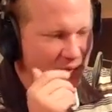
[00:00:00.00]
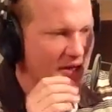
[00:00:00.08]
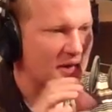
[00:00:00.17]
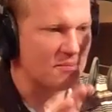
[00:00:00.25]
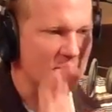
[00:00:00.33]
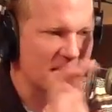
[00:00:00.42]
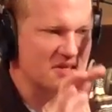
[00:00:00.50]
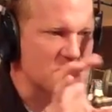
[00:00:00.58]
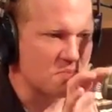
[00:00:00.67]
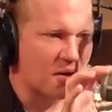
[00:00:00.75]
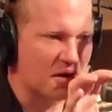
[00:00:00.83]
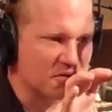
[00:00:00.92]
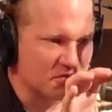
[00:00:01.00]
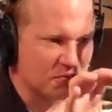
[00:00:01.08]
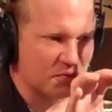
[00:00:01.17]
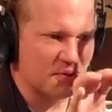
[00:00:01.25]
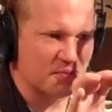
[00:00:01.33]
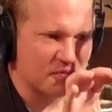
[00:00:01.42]
we had medicine bottles
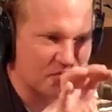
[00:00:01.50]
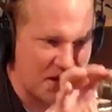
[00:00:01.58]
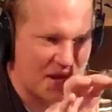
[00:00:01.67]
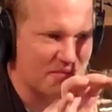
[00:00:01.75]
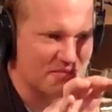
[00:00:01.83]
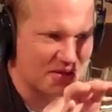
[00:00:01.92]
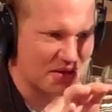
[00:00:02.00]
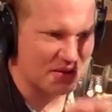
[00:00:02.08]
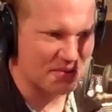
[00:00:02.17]
with people's names on